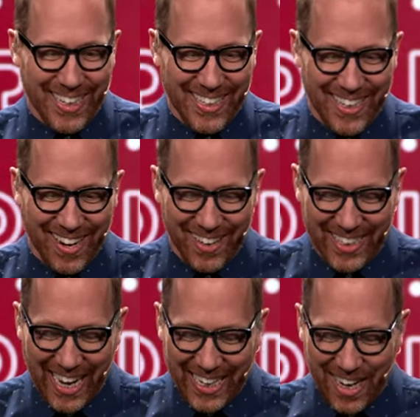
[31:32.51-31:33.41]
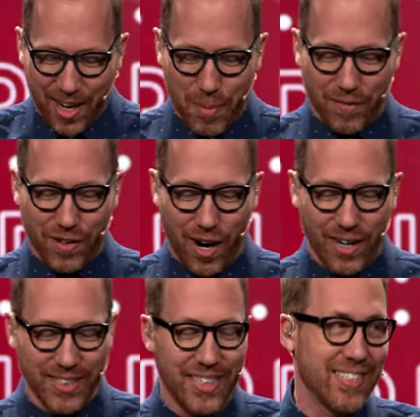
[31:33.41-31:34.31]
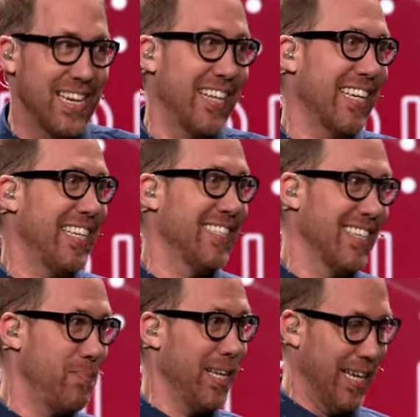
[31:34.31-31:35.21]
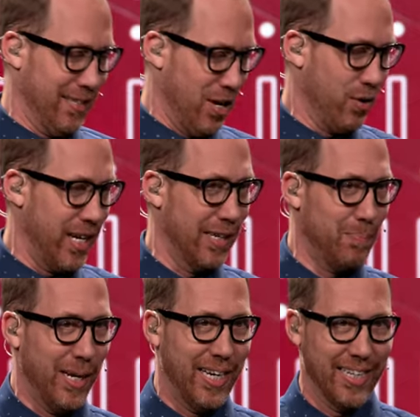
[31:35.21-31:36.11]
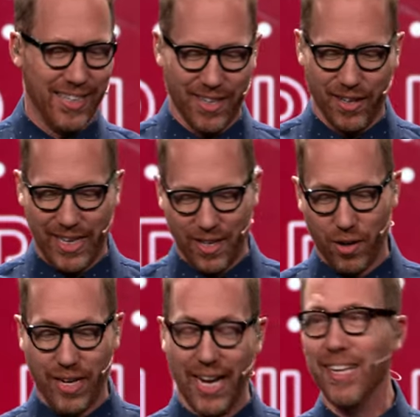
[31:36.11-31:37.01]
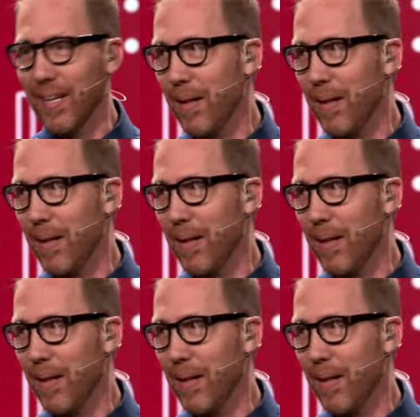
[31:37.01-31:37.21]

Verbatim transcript: And, you know, it kind of cut him off guard. And it's not like he's going to be like, no, kid, beat it. You know, like, okay,